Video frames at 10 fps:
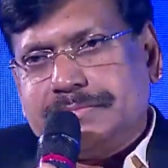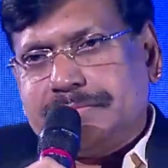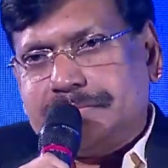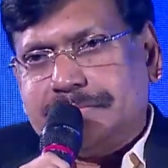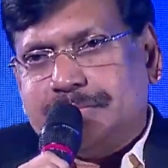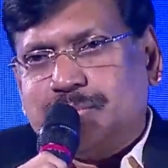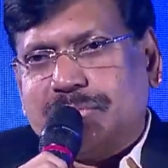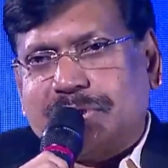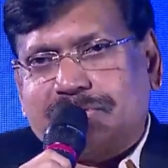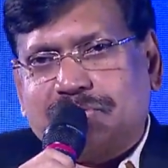
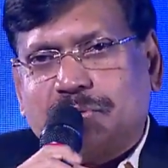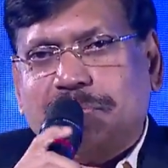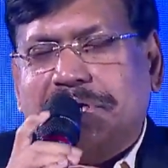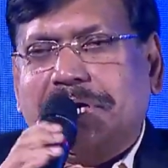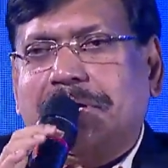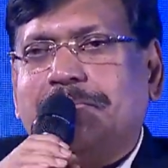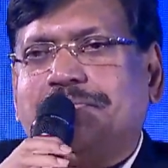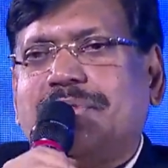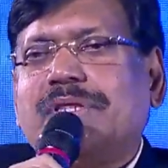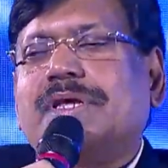That should be
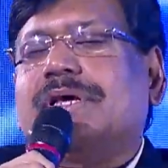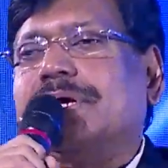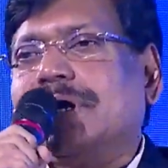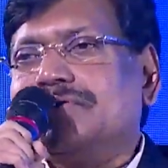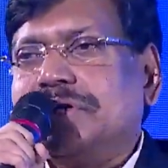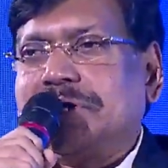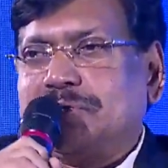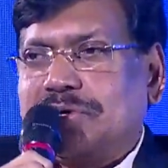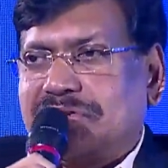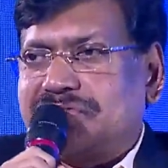gazing into
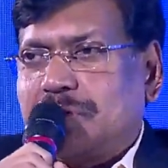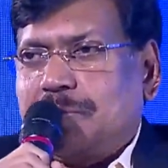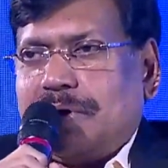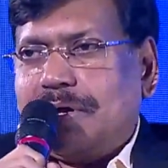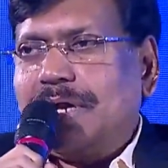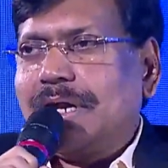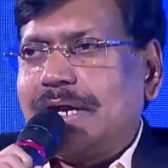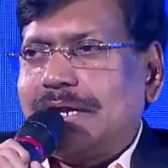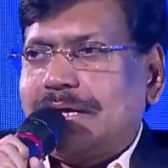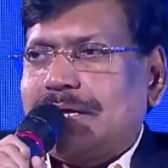crystal ball.
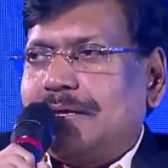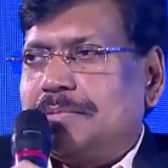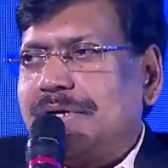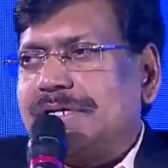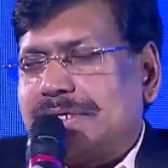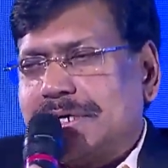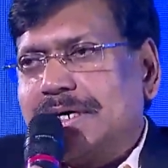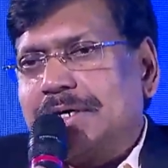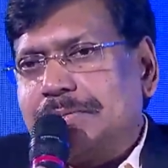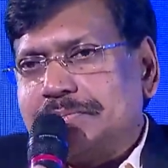But
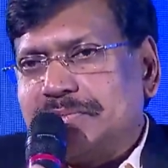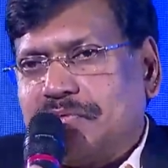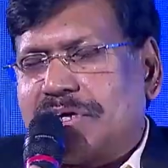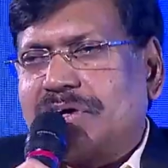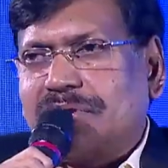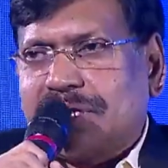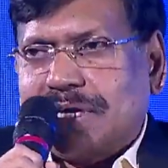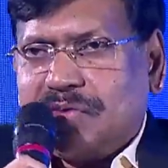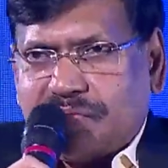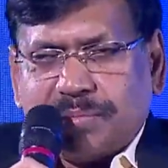whatever the
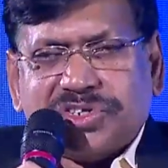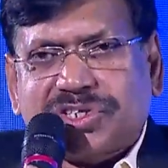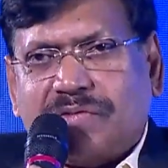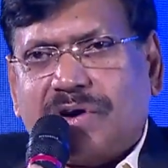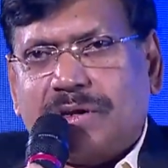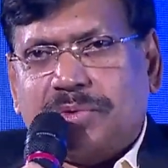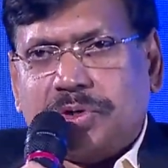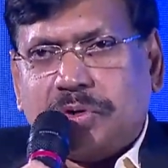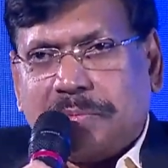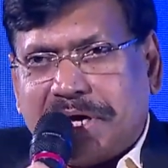information available
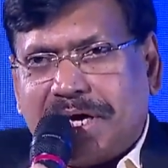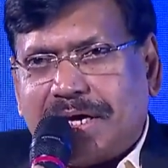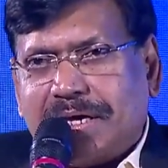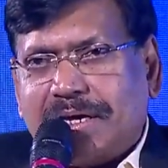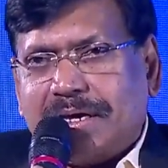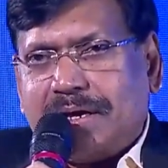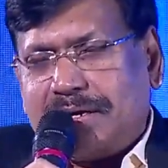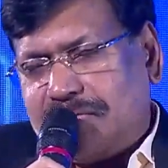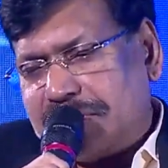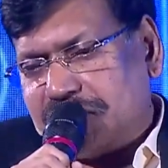to me and
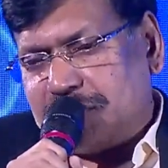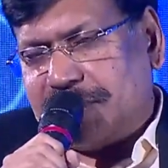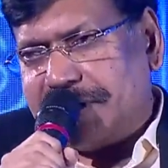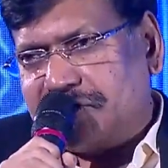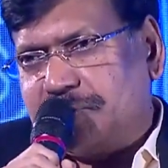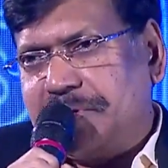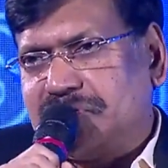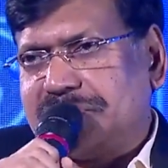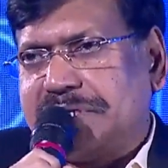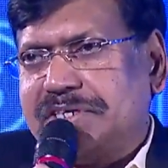whatever my
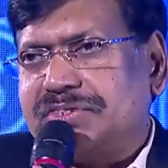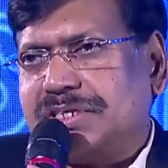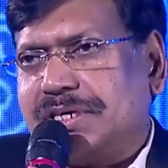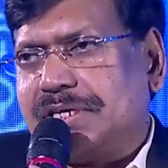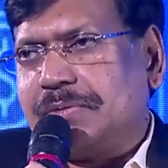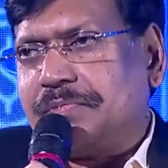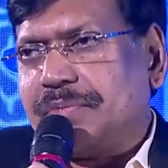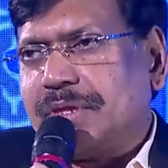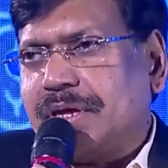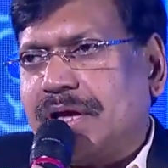experience as a teacher,
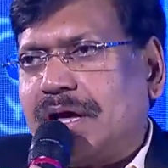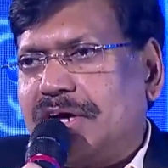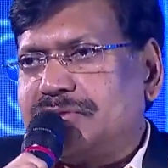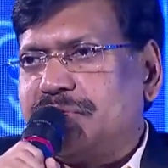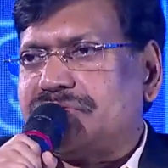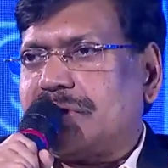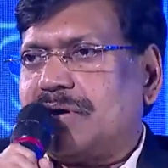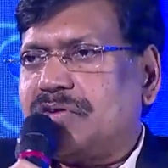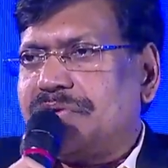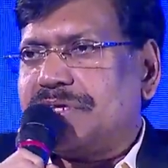I should
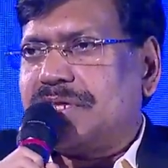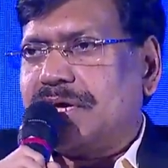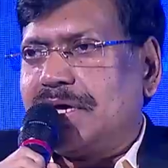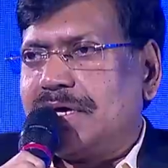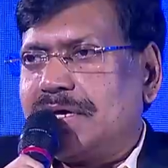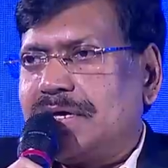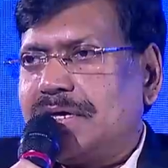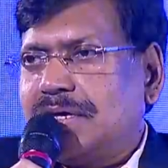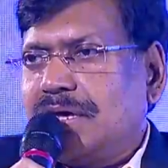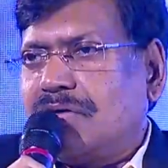start with the
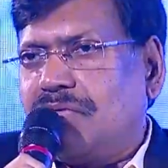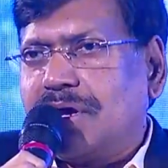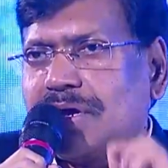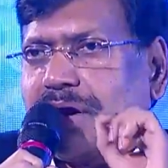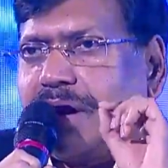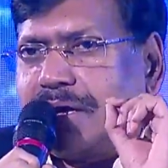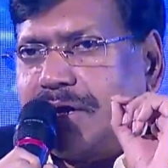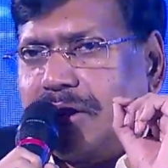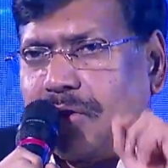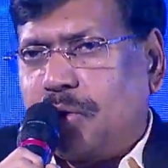one
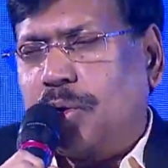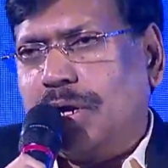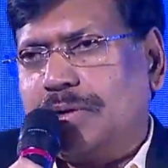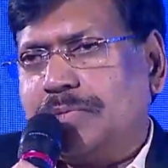cardinal rule.